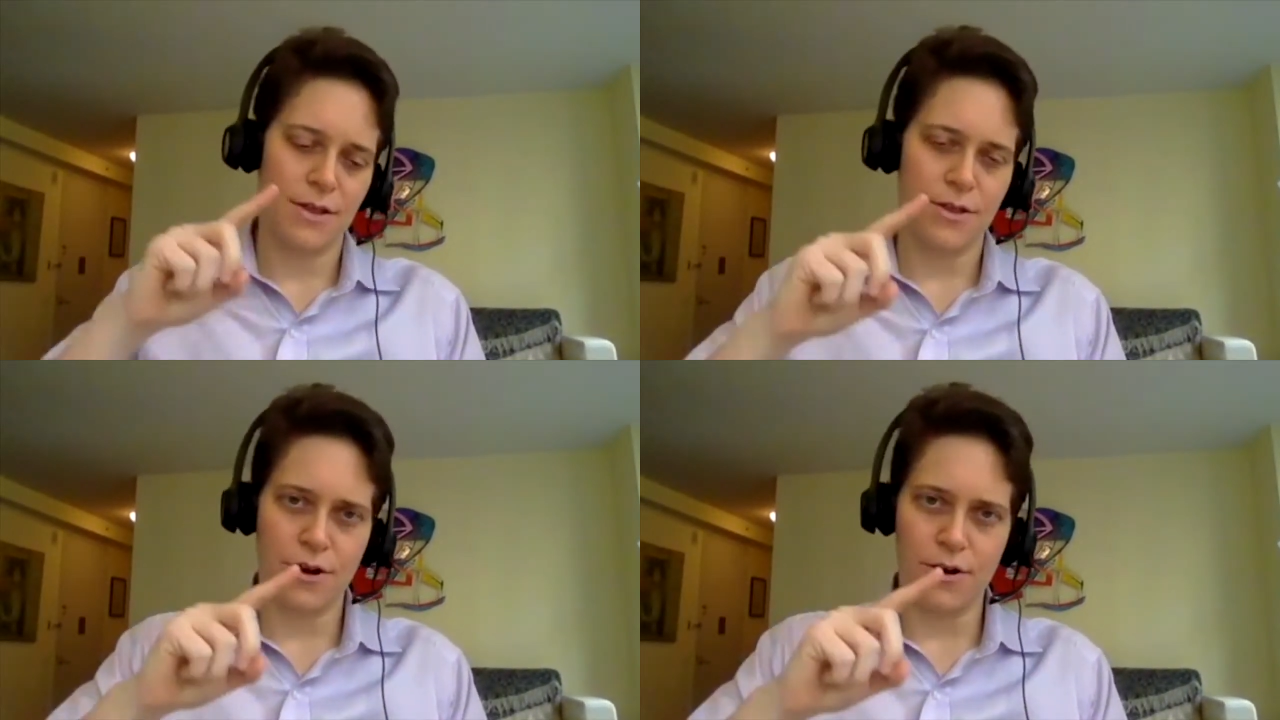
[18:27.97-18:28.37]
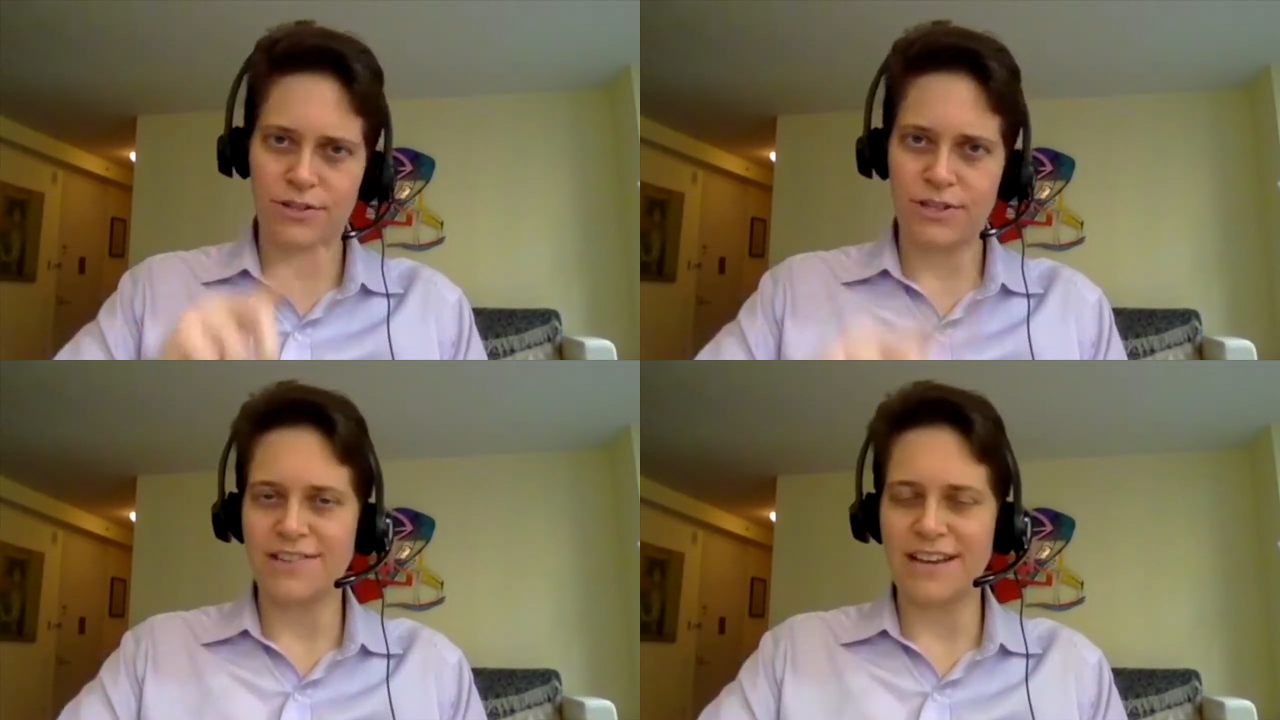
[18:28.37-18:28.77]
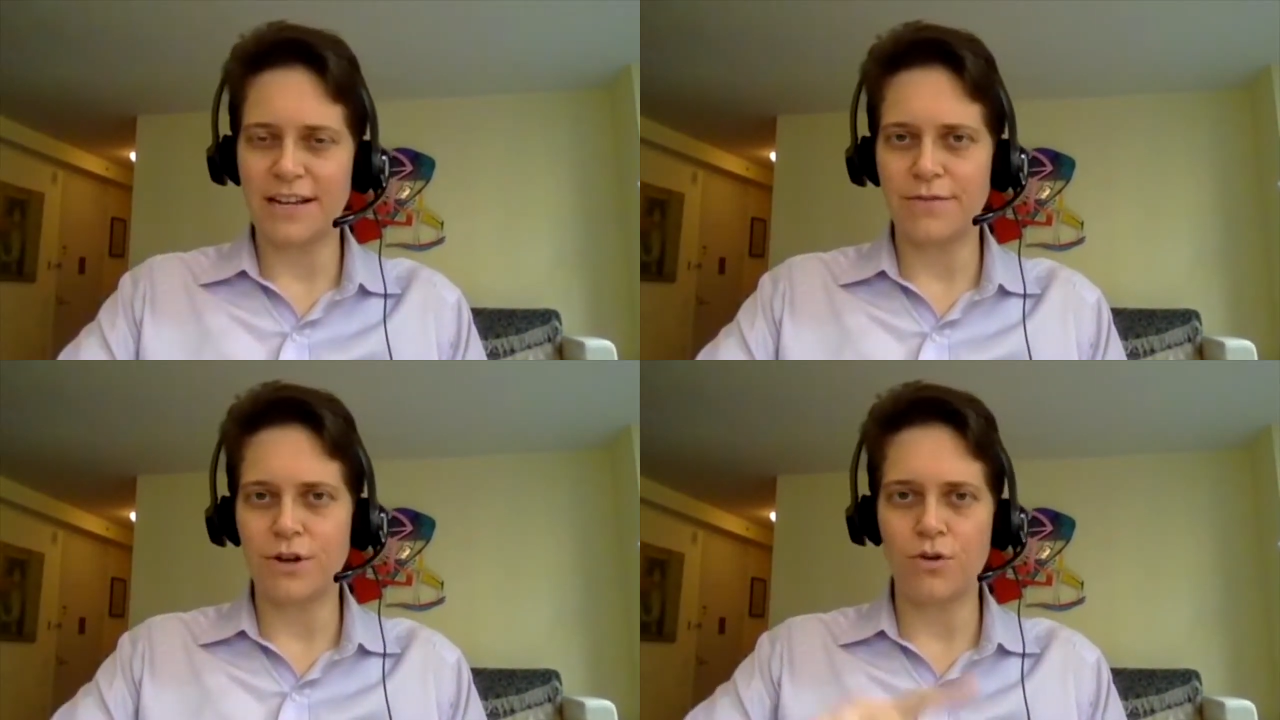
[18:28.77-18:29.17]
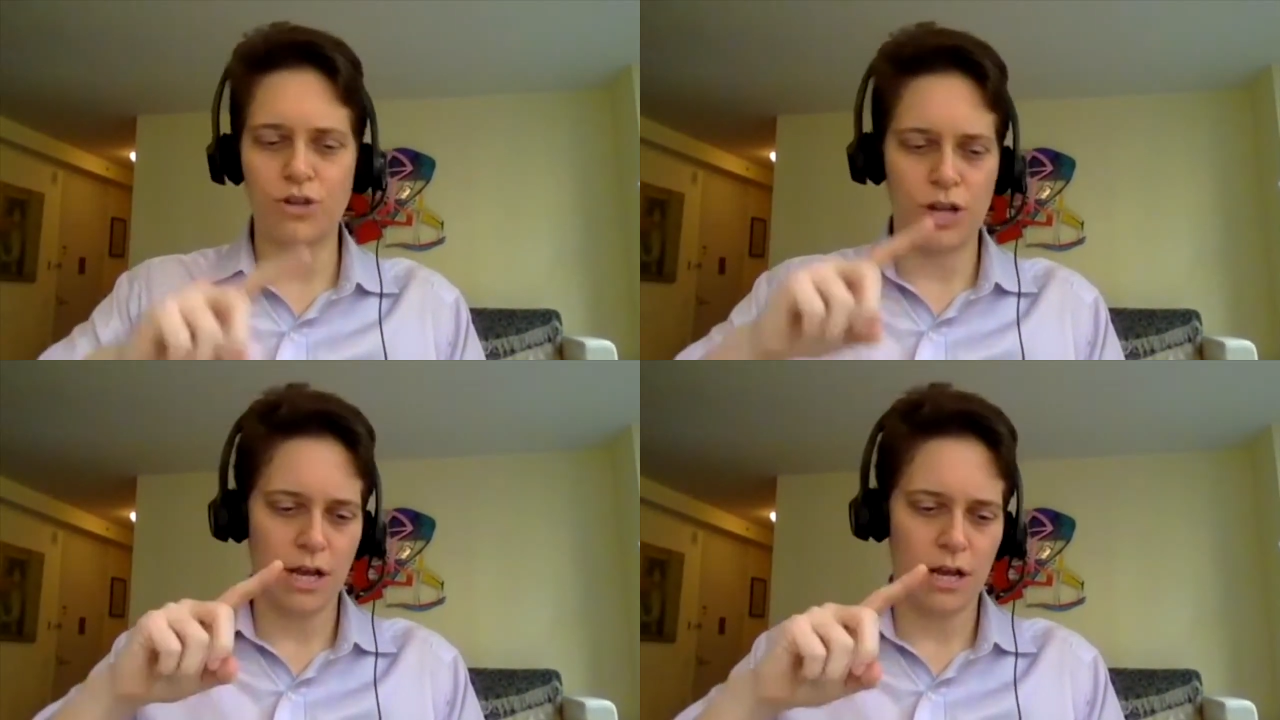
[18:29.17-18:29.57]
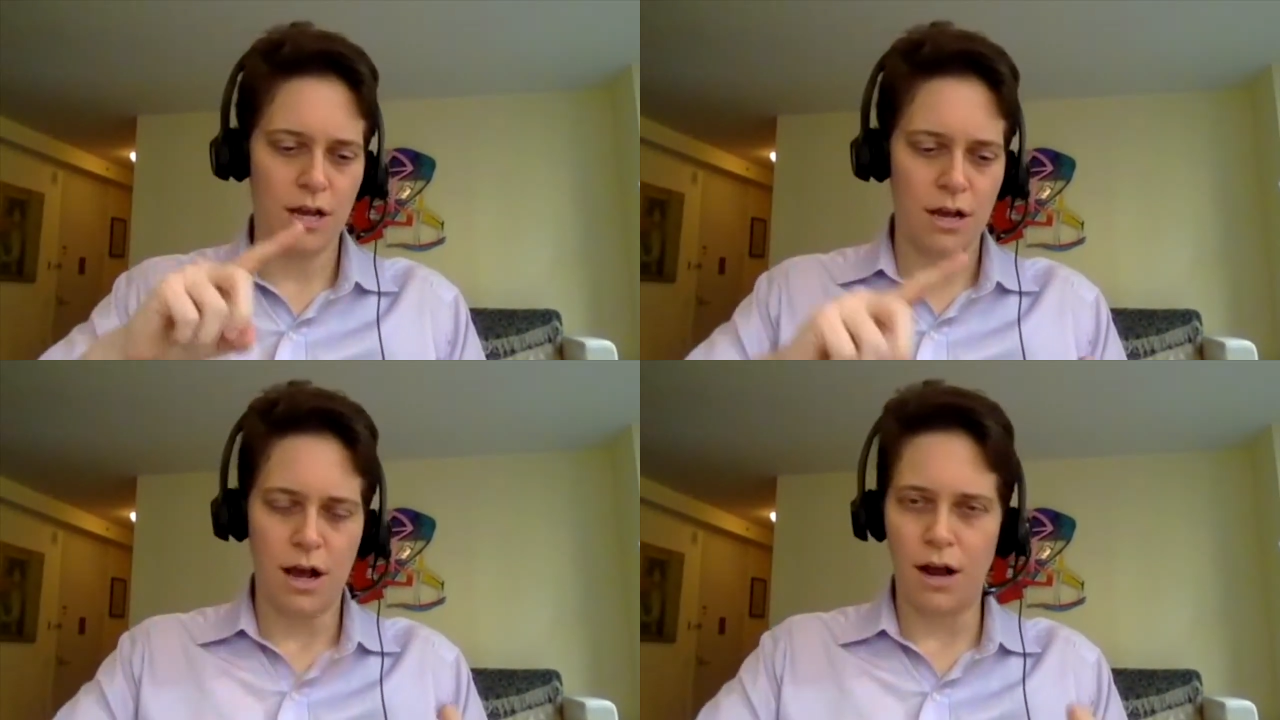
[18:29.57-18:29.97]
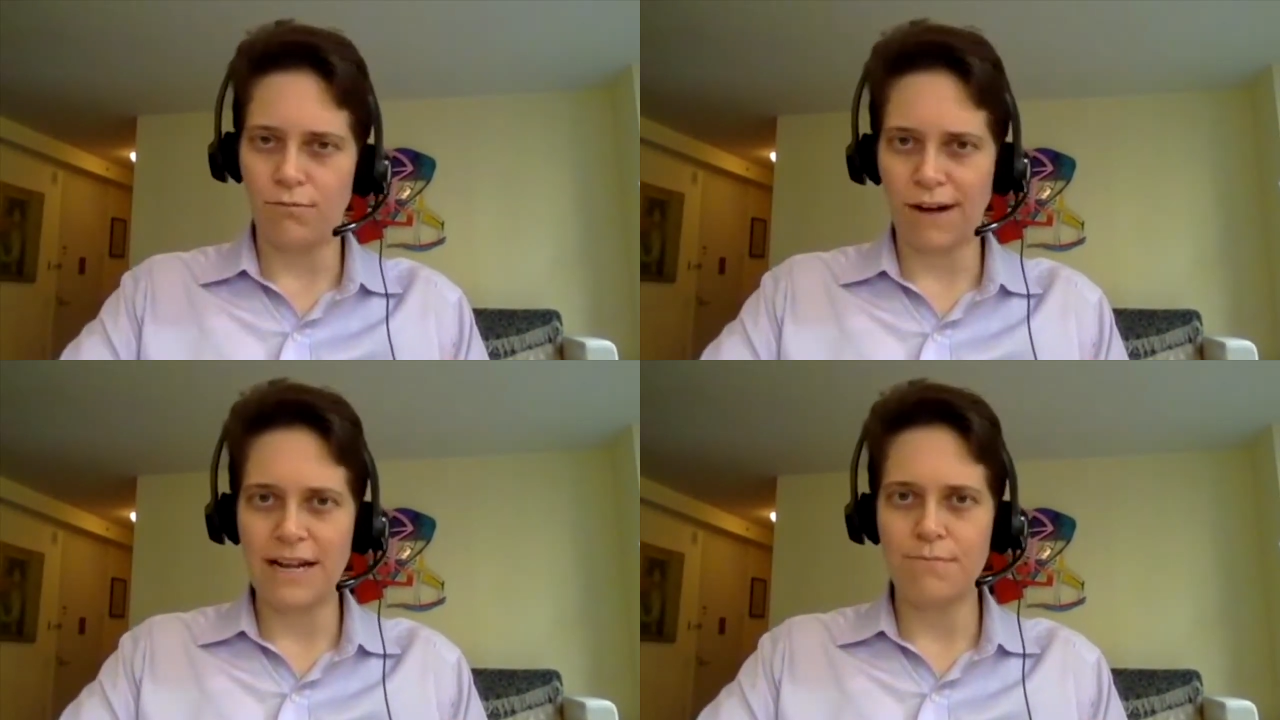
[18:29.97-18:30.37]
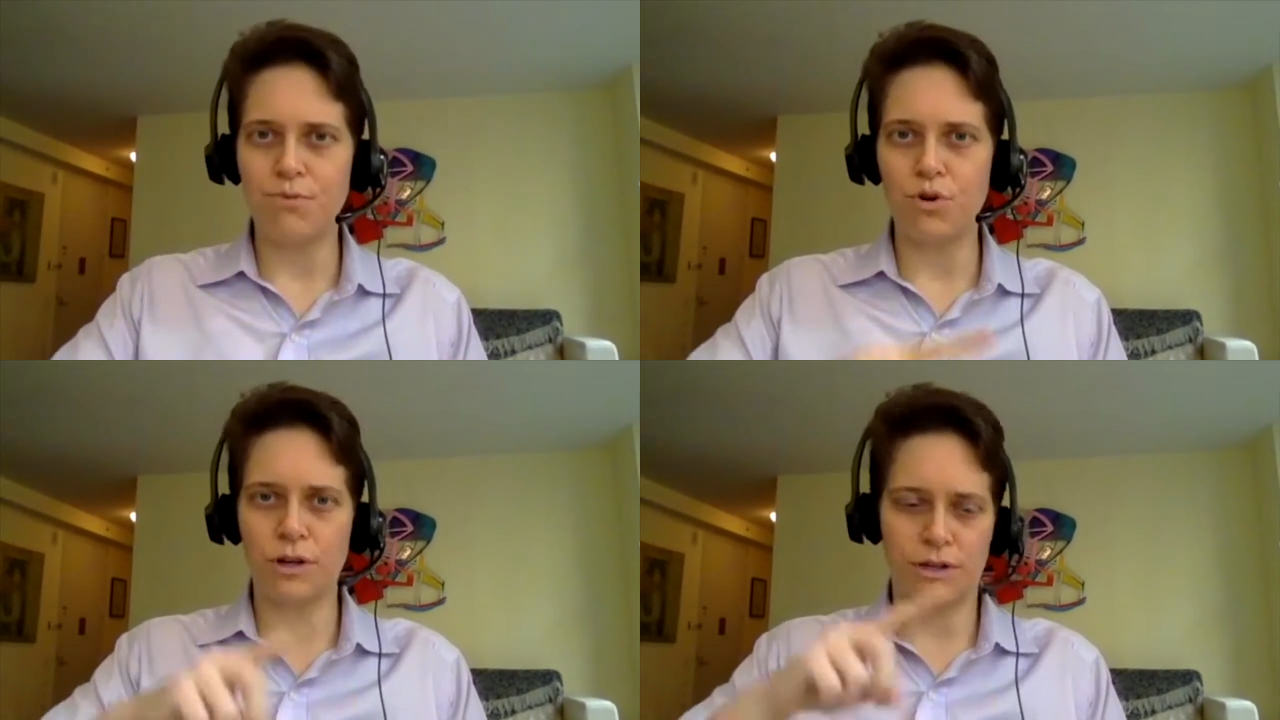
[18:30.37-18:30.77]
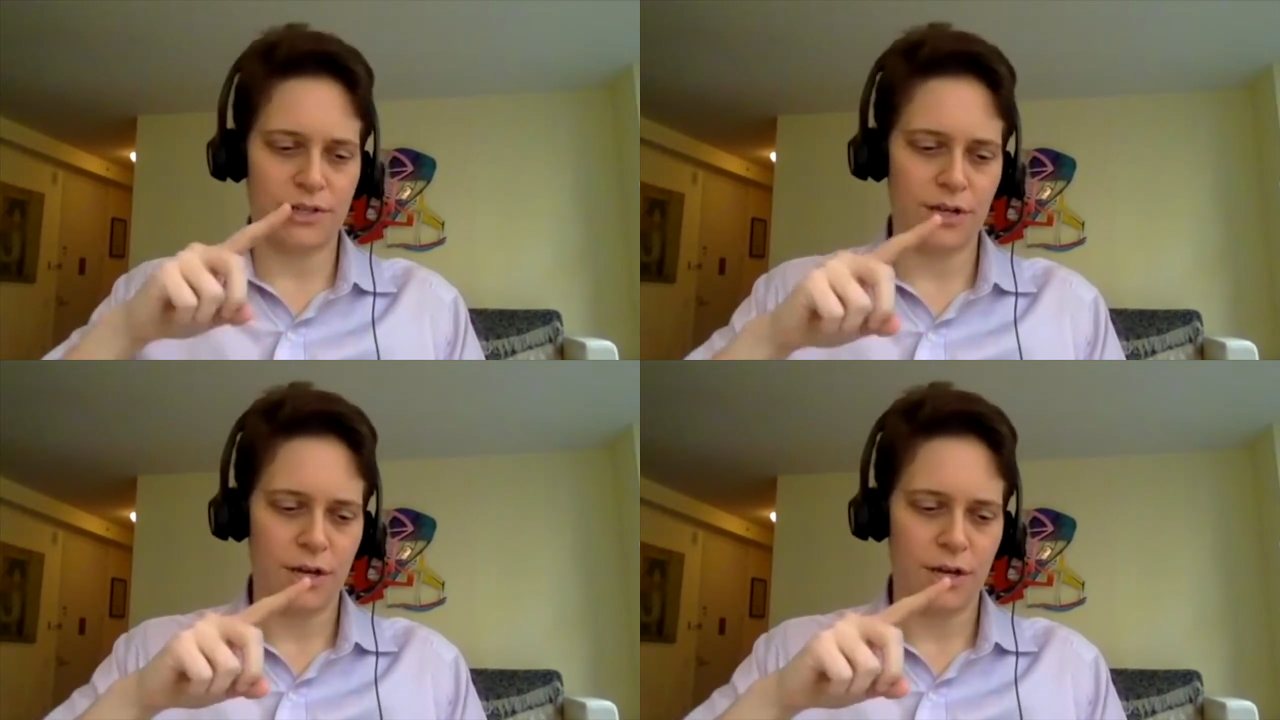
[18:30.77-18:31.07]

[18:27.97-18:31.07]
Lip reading: there's executive coaching, writing books,